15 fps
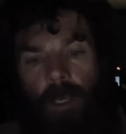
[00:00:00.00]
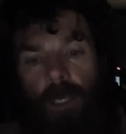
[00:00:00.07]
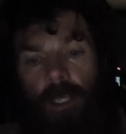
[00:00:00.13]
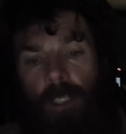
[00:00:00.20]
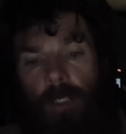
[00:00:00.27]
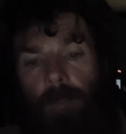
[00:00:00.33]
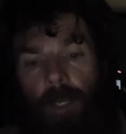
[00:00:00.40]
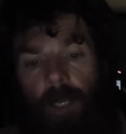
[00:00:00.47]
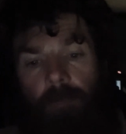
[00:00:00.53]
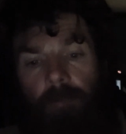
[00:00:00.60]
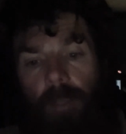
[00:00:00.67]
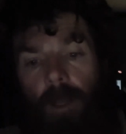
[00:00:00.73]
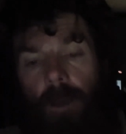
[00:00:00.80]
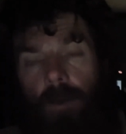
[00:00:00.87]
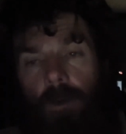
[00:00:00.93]
Speak for
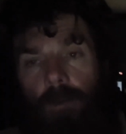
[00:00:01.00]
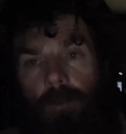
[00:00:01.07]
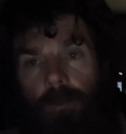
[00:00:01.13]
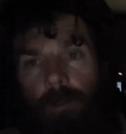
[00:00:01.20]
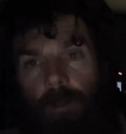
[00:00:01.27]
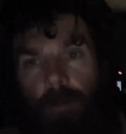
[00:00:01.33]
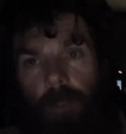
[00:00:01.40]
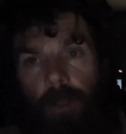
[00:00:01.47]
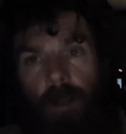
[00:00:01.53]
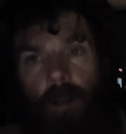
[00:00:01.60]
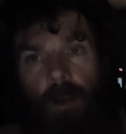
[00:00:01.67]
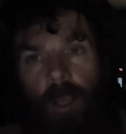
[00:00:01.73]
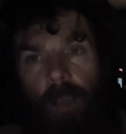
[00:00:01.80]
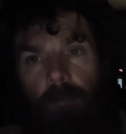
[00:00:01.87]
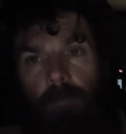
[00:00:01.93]
those that
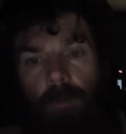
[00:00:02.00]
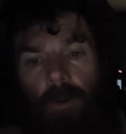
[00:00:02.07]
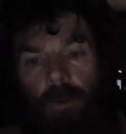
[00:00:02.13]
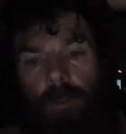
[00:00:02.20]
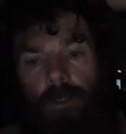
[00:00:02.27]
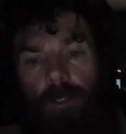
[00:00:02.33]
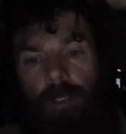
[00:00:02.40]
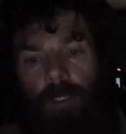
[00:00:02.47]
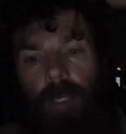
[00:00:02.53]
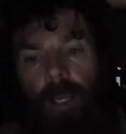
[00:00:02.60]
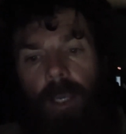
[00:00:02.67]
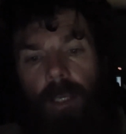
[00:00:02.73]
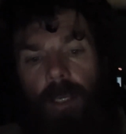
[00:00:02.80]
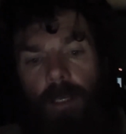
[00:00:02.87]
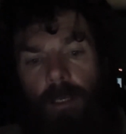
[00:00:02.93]
don't have words to
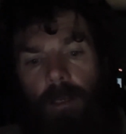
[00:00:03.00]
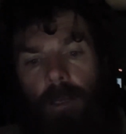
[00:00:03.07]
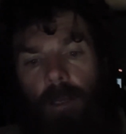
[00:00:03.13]
say,